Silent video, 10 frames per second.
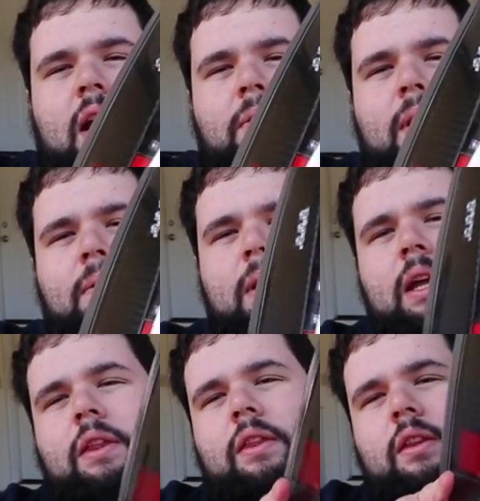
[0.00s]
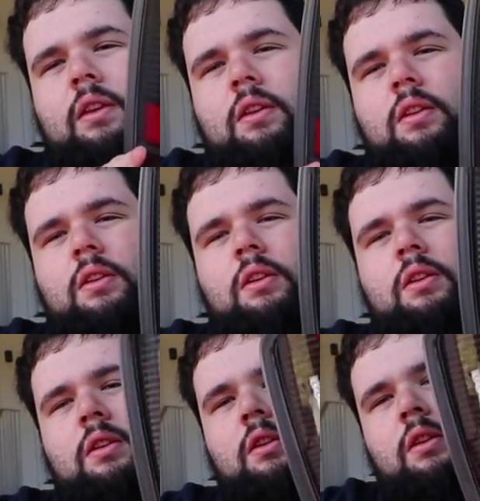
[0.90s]
I went with.
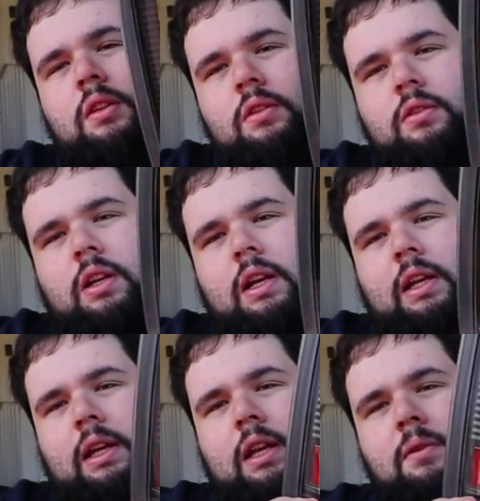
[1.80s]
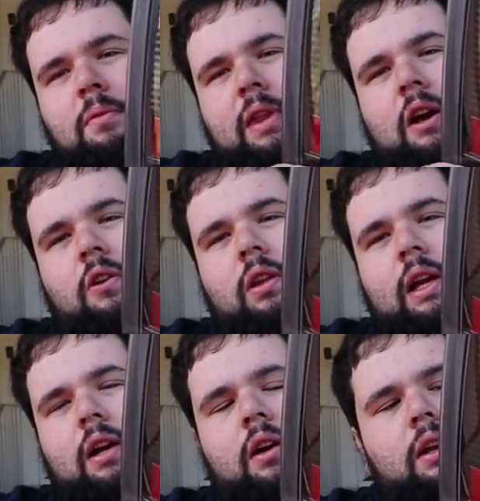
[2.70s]
I'm trying to get them without
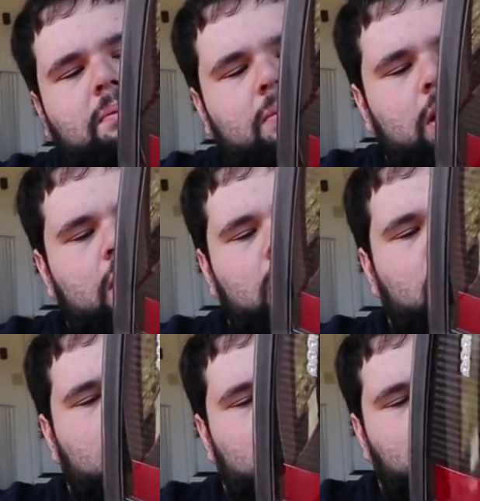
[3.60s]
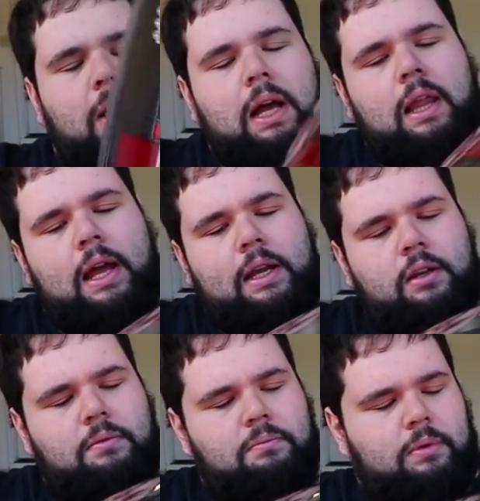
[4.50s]
glare on them. I like
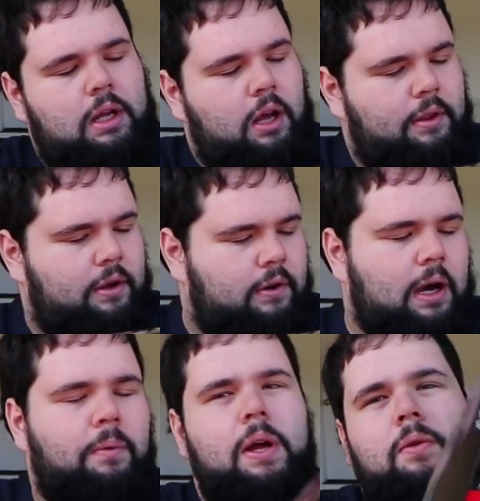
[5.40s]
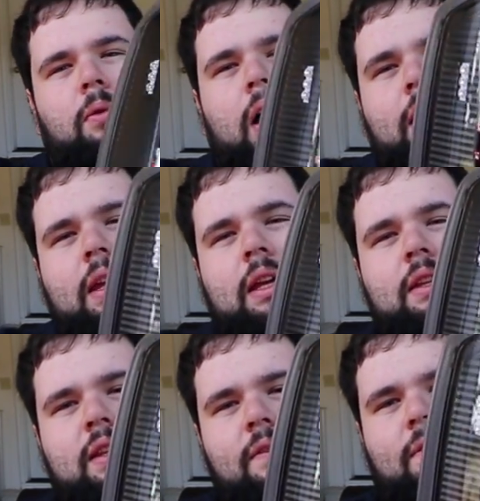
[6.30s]
them, although I wouldn't run
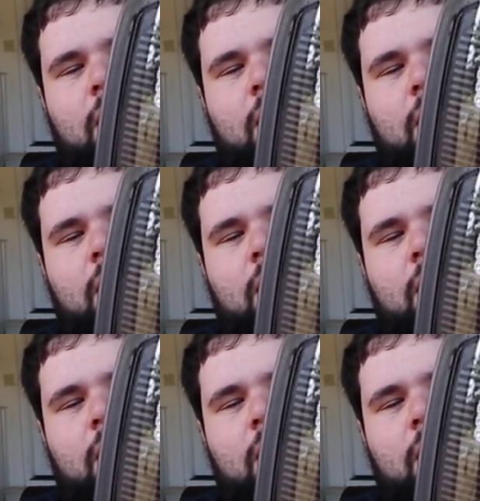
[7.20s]
these if